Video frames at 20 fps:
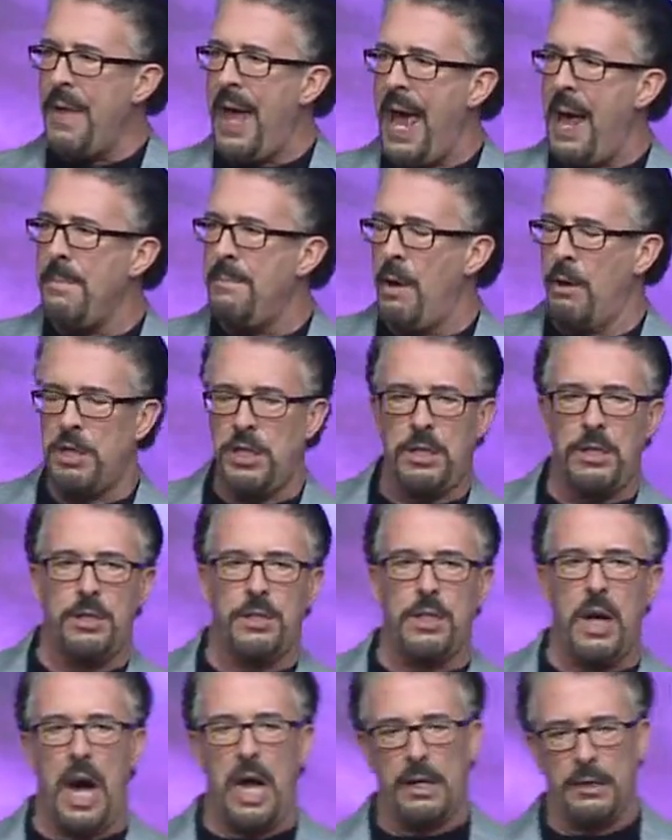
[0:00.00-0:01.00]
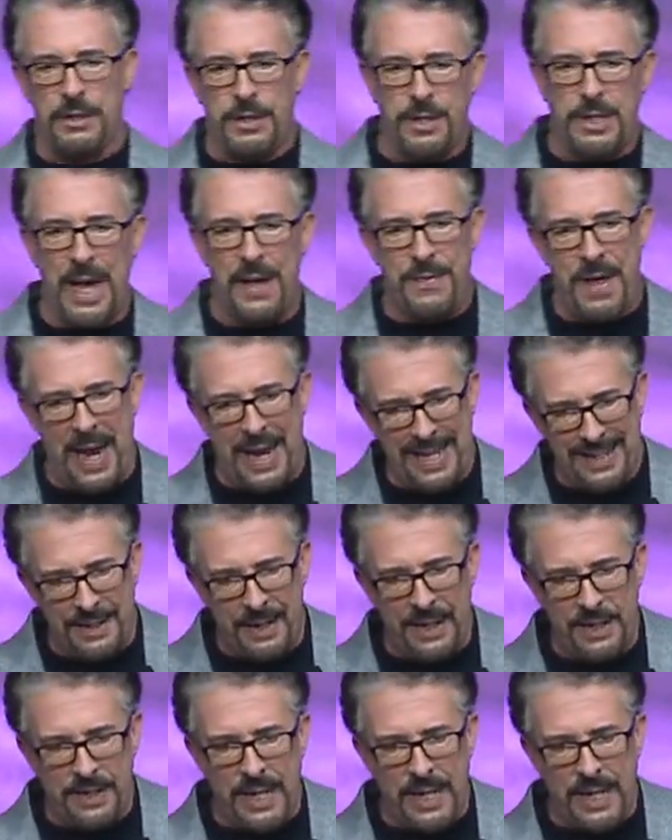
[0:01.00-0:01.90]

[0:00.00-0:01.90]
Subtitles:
in that. Most scholars say that is an